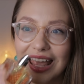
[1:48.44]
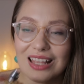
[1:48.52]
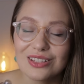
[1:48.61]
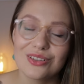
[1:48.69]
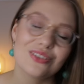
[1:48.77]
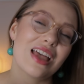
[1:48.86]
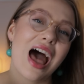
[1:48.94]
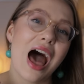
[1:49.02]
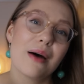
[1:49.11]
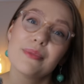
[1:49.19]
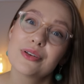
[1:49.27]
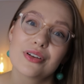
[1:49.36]
it's got
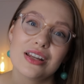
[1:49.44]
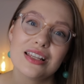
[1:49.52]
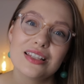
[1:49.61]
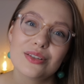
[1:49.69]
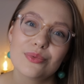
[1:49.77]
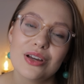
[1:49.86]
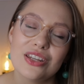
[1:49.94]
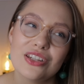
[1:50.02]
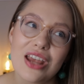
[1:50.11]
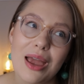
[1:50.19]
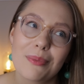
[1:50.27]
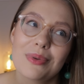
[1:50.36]
amyris,
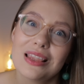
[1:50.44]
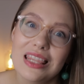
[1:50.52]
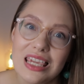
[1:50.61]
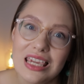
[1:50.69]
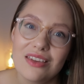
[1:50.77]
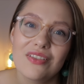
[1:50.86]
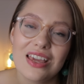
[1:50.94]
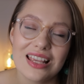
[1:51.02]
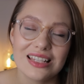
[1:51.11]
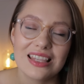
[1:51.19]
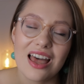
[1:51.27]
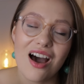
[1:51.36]
which I believe
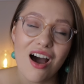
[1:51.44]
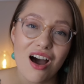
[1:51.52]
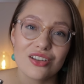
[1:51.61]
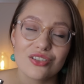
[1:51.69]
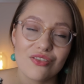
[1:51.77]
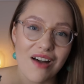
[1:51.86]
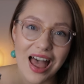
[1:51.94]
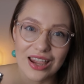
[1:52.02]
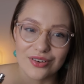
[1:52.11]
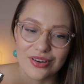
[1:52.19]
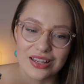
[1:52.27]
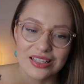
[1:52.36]
is the heart of
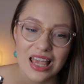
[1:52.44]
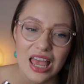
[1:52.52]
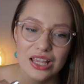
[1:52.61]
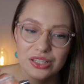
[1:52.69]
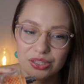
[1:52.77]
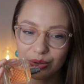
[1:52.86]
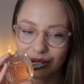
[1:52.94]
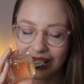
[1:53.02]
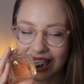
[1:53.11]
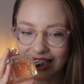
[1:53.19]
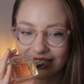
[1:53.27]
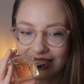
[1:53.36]
iris. So you
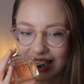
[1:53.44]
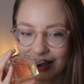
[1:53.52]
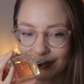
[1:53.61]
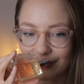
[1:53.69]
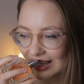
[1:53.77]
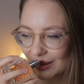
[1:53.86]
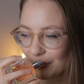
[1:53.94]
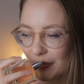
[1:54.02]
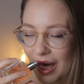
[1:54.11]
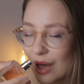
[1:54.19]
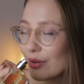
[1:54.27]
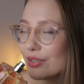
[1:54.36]
get that like a
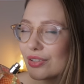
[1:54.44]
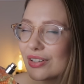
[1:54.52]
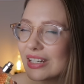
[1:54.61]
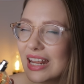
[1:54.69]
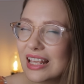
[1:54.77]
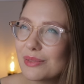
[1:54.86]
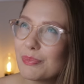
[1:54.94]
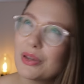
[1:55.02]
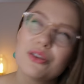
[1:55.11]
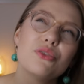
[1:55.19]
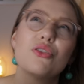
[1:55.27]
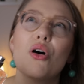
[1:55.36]
powderiness,
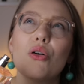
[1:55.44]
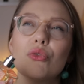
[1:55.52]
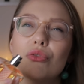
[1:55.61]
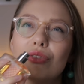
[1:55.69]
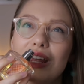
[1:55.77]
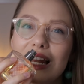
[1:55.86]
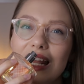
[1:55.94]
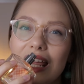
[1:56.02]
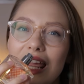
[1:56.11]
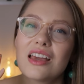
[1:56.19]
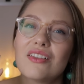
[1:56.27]
but not really.